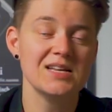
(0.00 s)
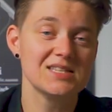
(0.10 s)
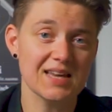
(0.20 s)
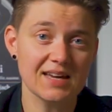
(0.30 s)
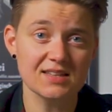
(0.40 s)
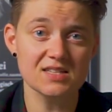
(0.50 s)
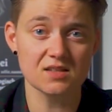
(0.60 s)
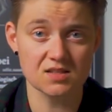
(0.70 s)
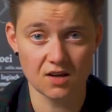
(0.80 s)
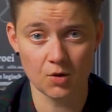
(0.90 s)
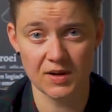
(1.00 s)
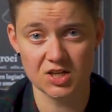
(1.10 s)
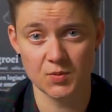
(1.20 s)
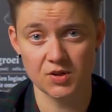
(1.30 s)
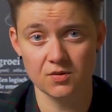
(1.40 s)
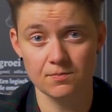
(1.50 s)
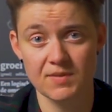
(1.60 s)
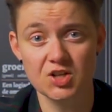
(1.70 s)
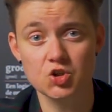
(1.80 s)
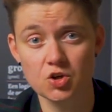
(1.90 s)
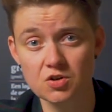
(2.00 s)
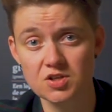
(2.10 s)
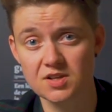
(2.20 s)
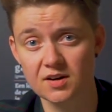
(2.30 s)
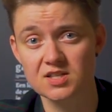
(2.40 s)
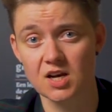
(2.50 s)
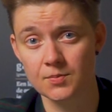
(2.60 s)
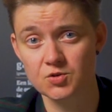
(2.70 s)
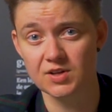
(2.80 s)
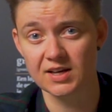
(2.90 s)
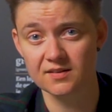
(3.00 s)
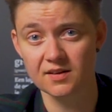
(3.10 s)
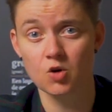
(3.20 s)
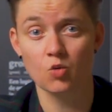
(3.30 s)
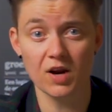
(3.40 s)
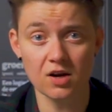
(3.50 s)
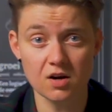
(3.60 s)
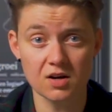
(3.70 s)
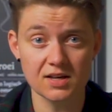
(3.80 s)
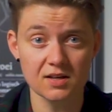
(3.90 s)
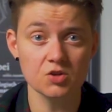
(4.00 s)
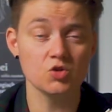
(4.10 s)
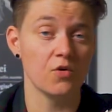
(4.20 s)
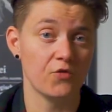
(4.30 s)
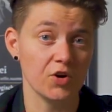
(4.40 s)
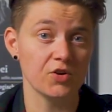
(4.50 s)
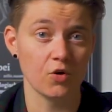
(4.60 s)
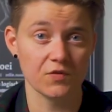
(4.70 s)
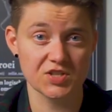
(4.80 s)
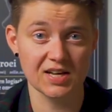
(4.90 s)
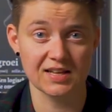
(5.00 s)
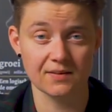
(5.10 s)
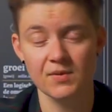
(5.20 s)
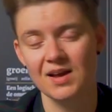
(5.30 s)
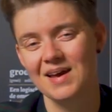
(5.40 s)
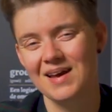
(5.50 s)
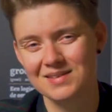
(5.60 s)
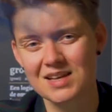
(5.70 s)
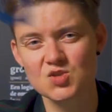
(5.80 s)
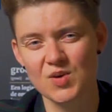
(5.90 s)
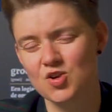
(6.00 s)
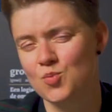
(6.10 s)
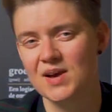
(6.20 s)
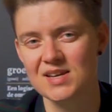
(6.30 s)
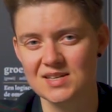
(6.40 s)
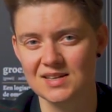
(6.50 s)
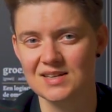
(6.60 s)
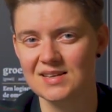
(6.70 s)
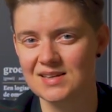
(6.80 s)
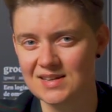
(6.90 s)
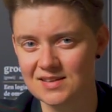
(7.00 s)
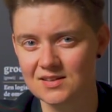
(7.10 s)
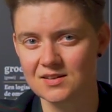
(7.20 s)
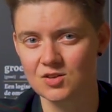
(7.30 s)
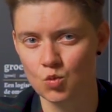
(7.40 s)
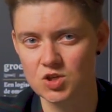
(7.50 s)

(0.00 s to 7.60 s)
Second is the stock management. Make sure your stock is up to date regularly to avoid overselling. And that's why you basically need the